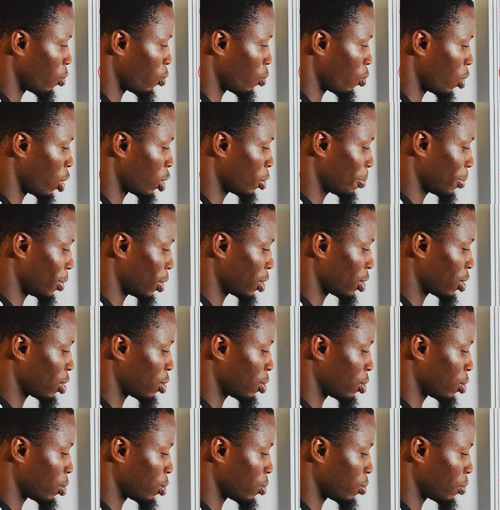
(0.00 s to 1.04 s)
1 plus
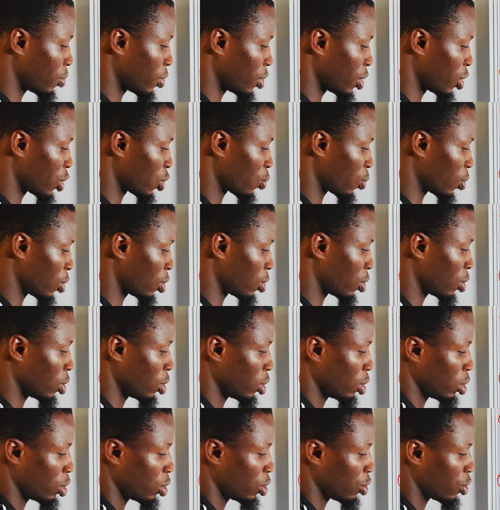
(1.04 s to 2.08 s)
0 is 1.
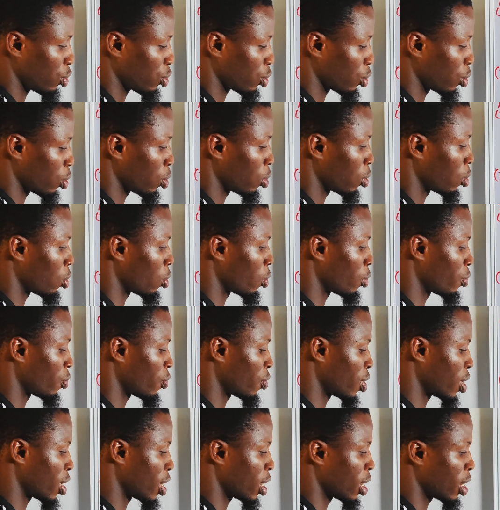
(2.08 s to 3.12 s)
So
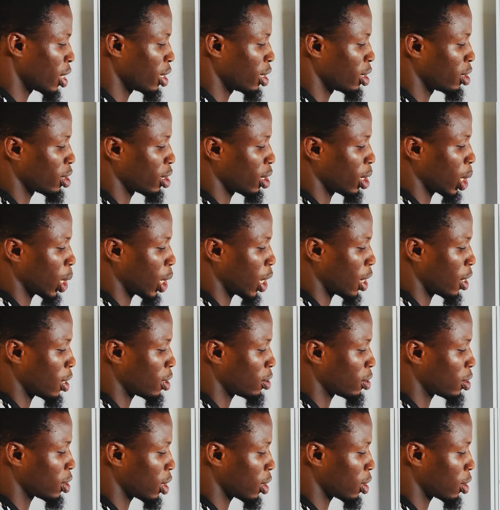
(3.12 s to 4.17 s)
here is our
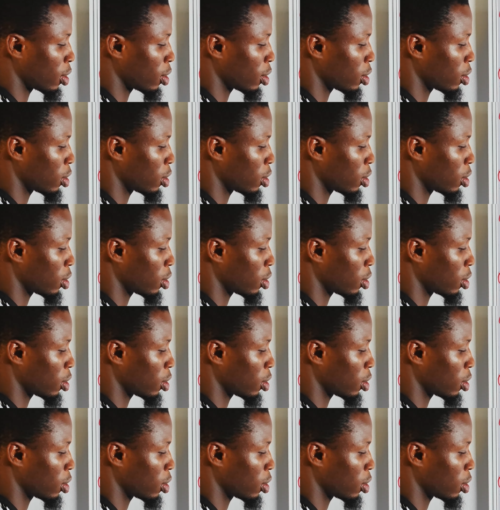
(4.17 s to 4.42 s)
answer.